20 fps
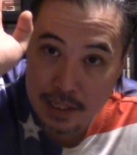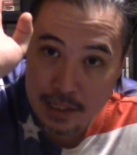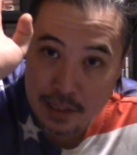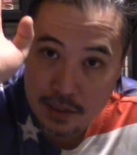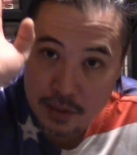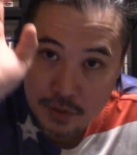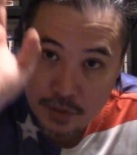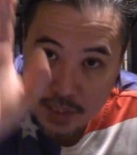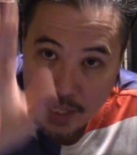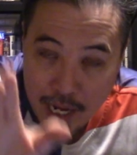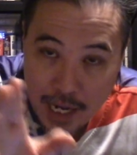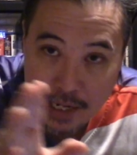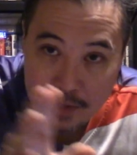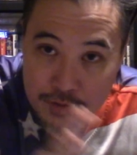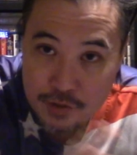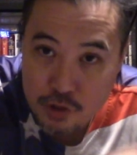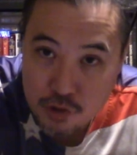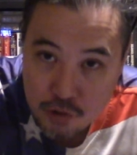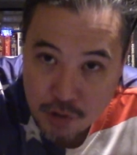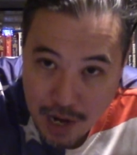to die
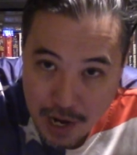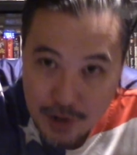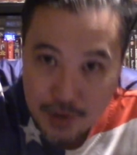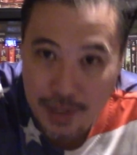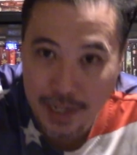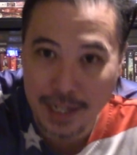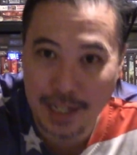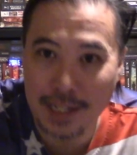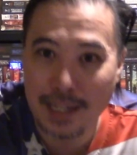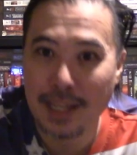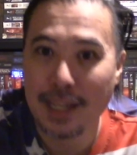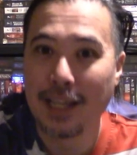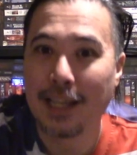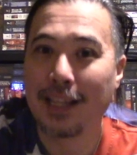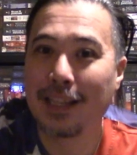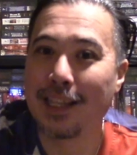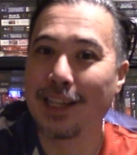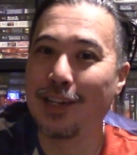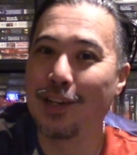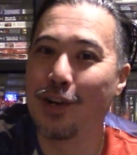of drowning
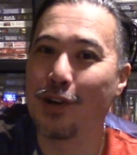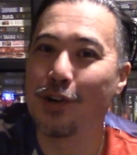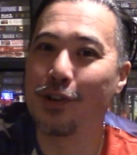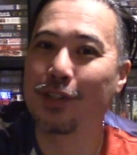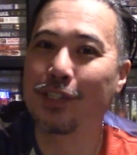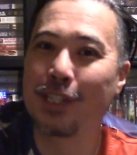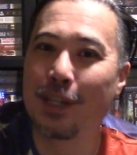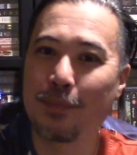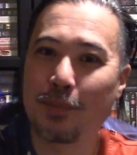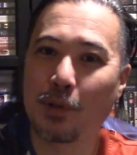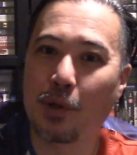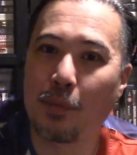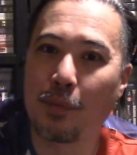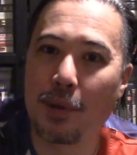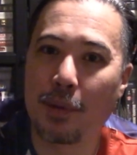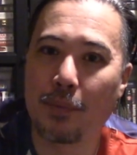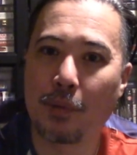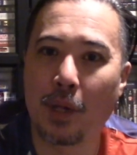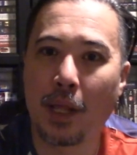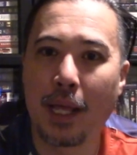than neurotypical
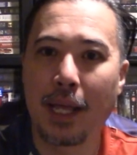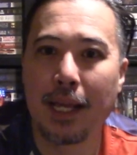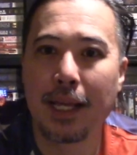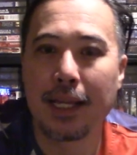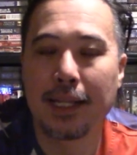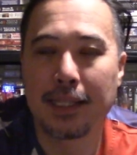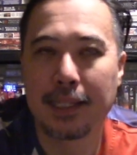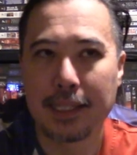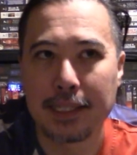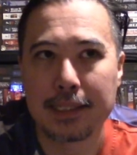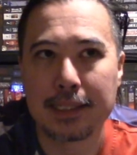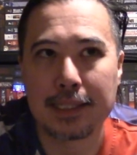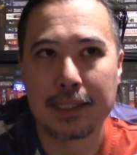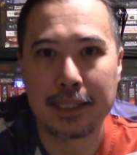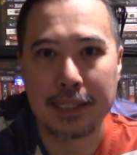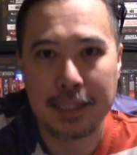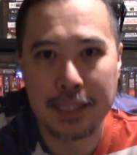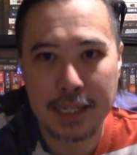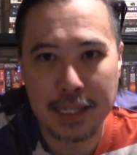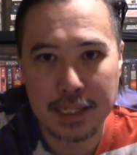people. This,
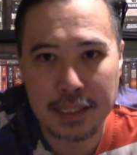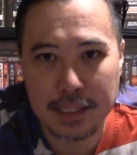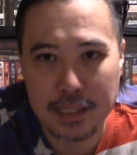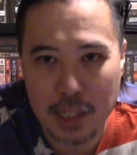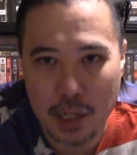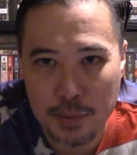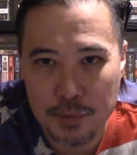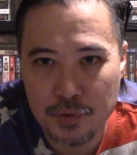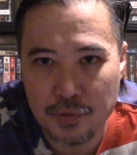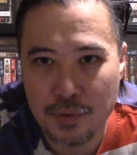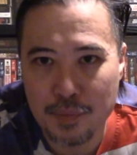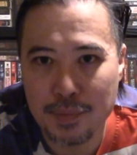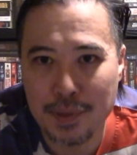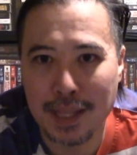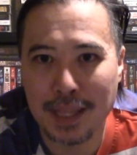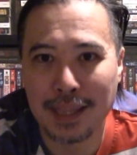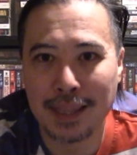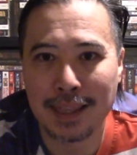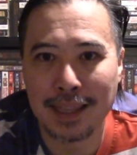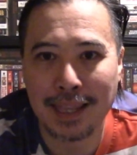again, comes from the
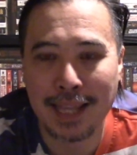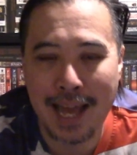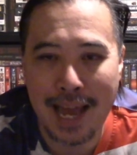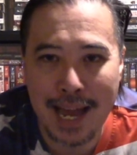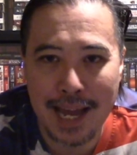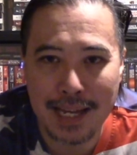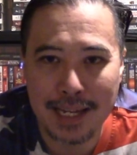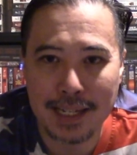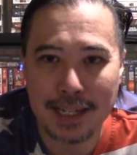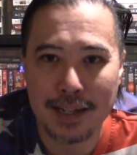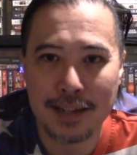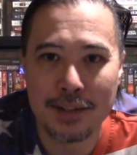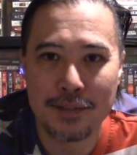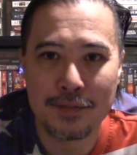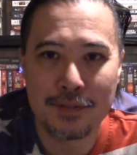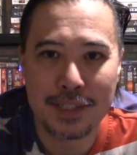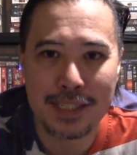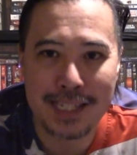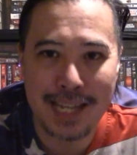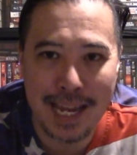lack of
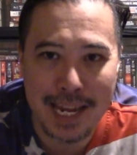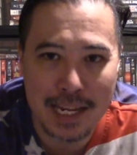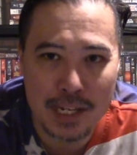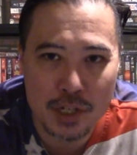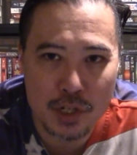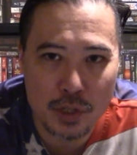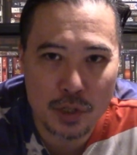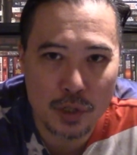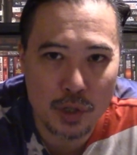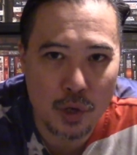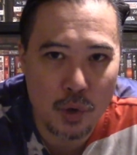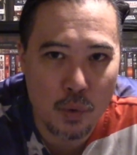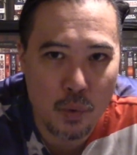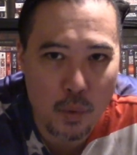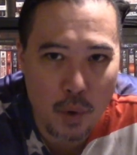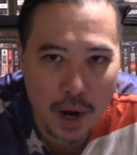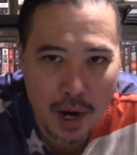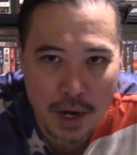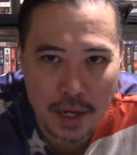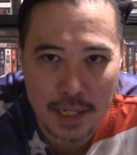danger
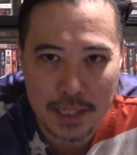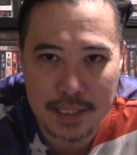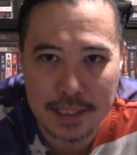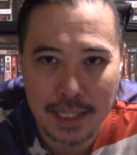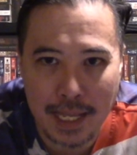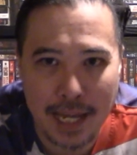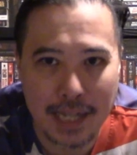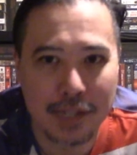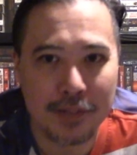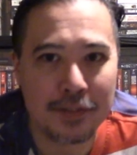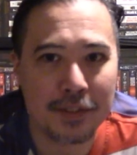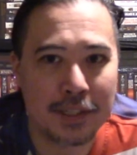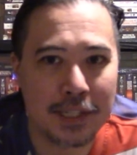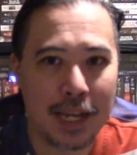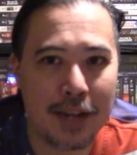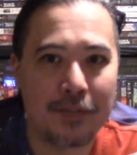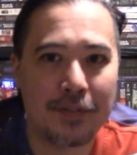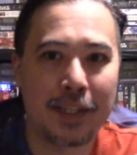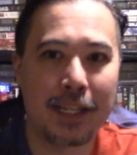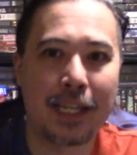awareness, lack of
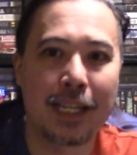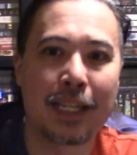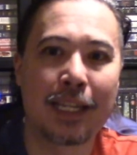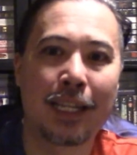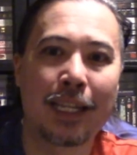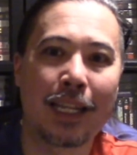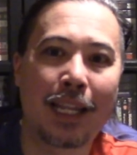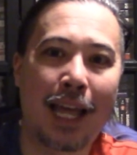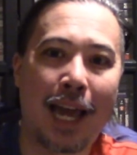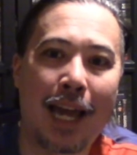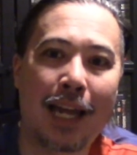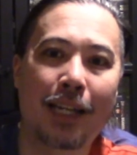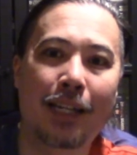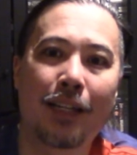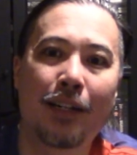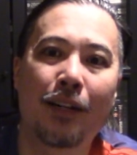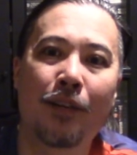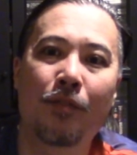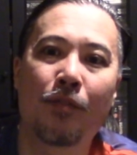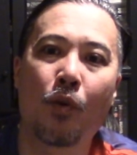safety, and lack
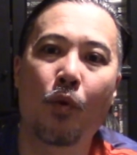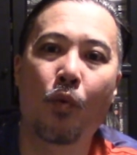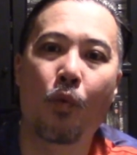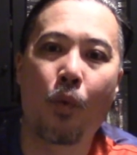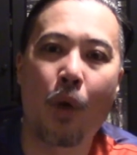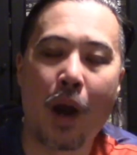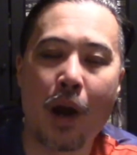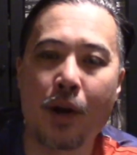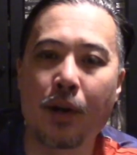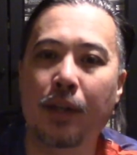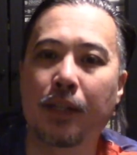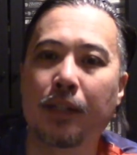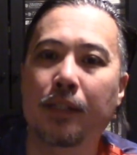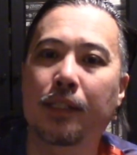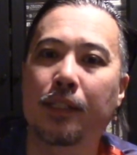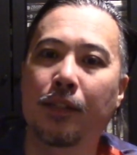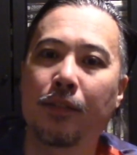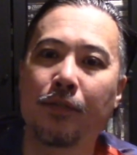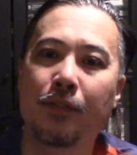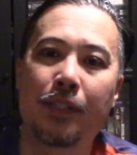of awareness
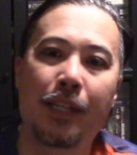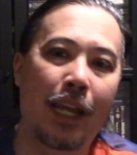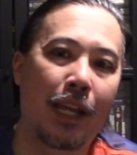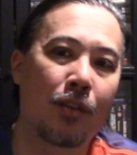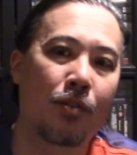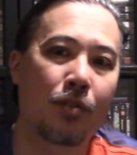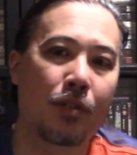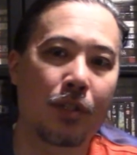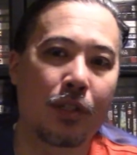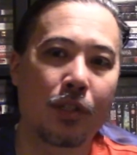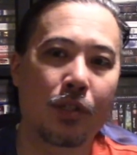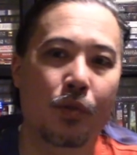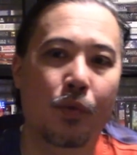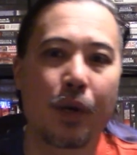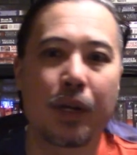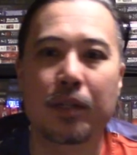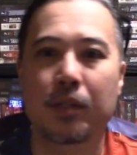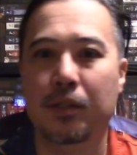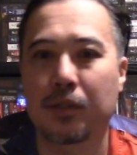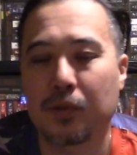of dangerous
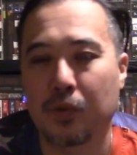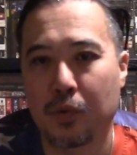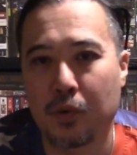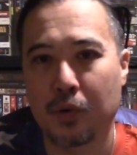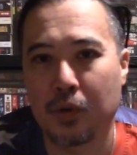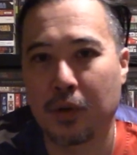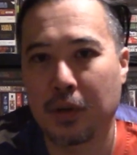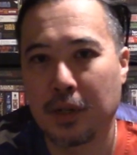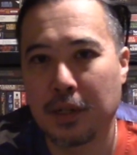situations or